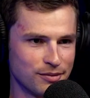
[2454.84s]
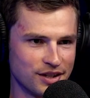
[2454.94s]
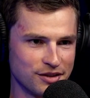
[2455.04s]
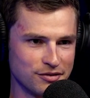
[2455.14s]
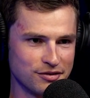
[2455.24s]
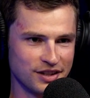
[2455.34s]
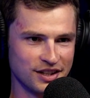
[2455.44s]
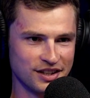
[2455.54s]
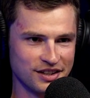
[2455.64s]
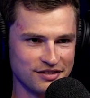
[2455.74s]
one of
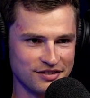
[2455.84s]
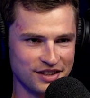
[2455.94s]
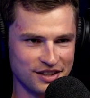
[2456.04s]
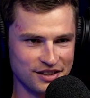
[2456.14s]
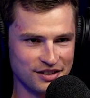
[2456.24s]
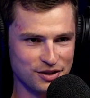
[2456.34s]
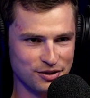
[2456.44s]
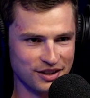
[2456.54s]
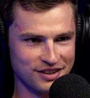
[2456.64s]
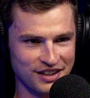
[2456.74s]
the
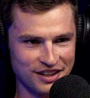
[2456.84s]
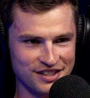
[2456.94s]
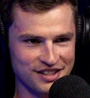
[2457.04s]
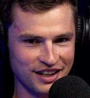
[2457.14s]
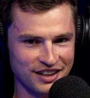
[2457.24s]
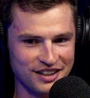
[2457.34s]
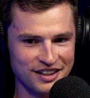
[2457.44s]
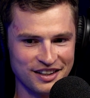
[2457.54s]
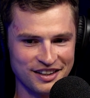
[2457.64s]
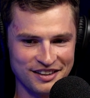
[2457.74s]
tour, and I was like,
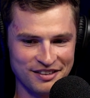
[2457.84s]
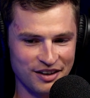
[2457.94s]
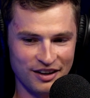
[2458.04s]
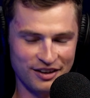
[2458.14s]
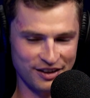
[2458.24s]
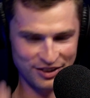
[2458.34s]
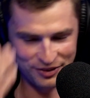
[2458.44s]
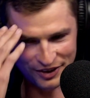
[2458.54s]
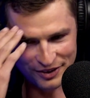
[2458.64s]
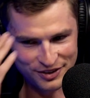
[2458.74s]
I
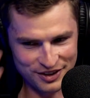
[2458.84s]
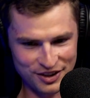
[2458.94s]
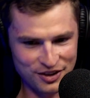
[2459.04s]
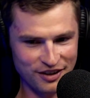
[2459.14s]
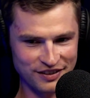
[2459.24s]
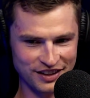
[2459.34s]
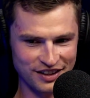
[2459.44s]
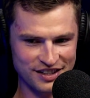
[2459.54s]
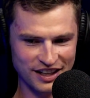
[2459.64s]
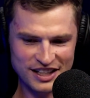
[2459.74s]
thought I knew everything. I
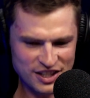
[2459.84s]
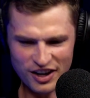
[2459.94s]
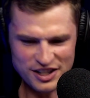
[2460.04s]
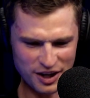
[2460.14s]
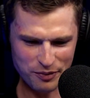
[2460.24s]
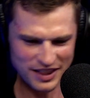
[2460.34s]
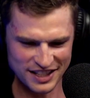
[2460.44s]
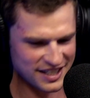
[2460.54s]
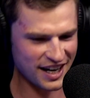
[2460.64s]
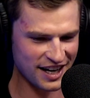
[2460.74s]
was like, this guy's going to win the
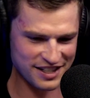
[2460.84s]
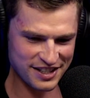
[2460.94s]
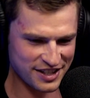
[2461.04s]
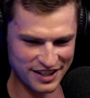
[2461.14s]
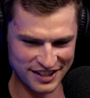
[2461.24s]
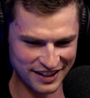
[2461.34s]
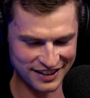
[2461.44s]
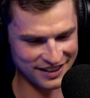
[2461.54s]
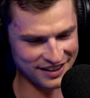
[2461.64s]
stage, and he's going to get no.